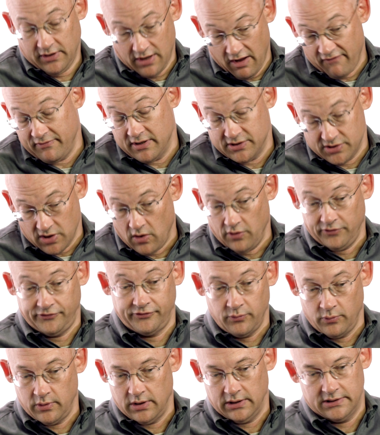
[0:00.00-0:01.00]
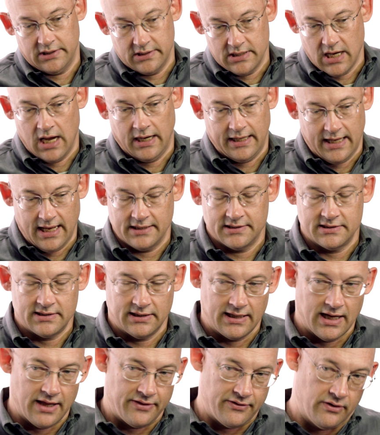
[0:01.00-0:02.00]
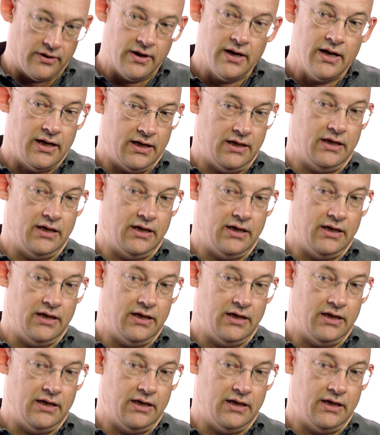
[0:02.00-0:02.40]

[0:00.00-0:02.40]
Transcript: The government is also willing to knock heads together